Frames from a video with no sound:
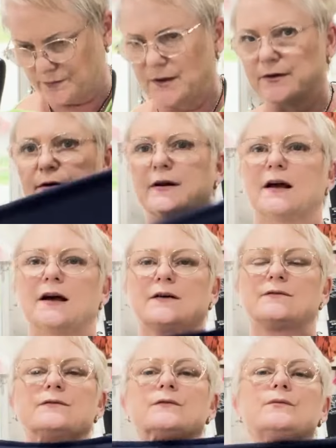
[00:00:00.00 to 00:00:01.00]
meters
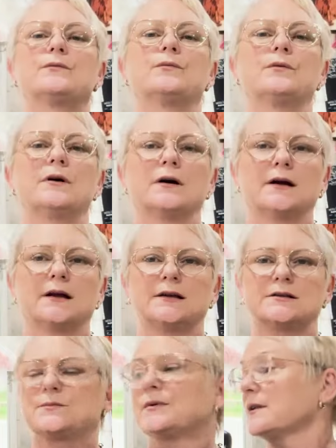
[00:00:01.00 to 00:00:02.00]

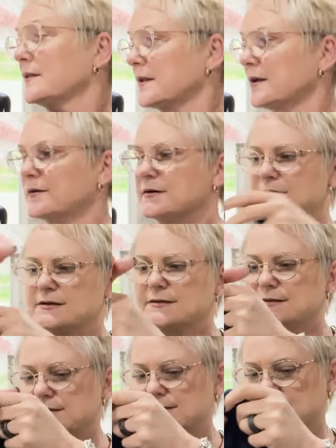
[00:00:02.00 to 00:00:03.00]
wide, but there
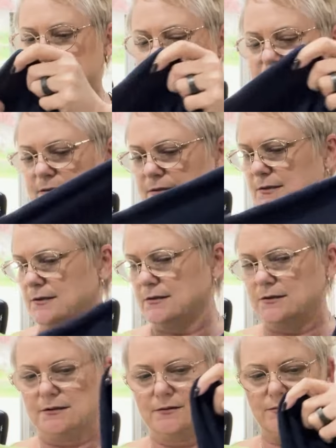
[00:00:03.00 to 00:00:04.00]
is
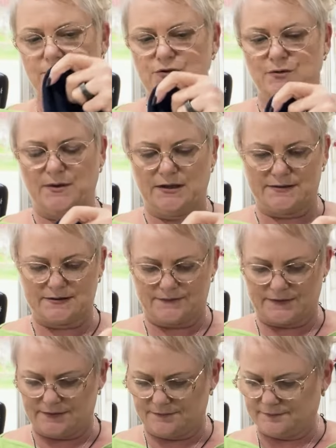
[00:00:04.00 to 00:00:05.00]
2 meters of it.